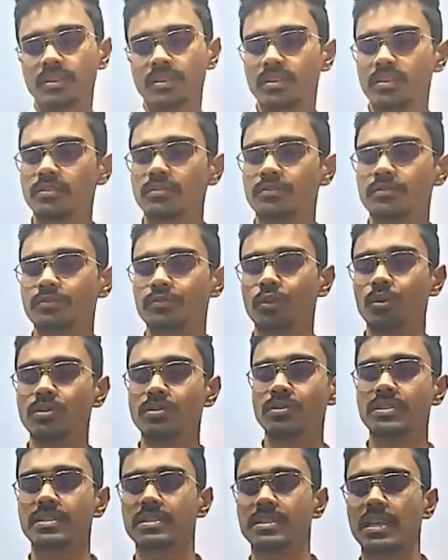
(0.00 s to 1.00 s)
Forces
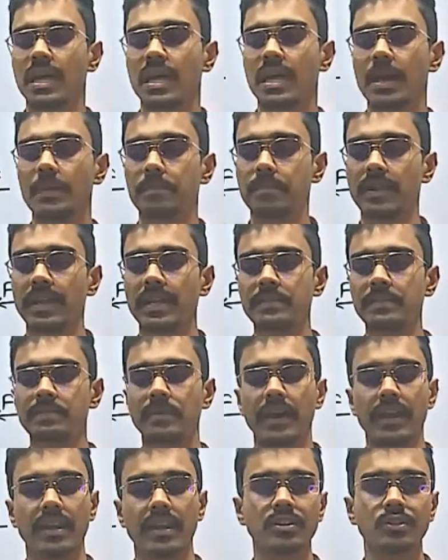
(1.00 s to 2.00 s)
applied parallel to
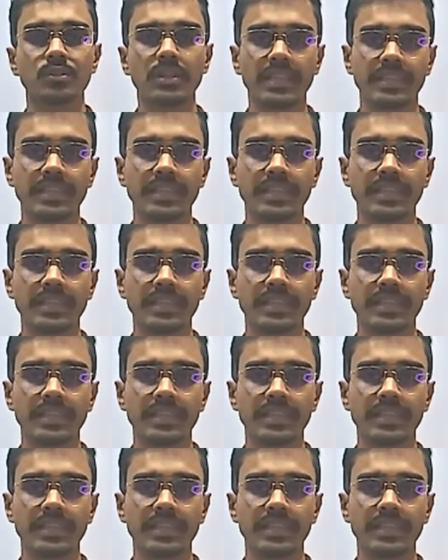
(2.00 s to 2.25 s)
length.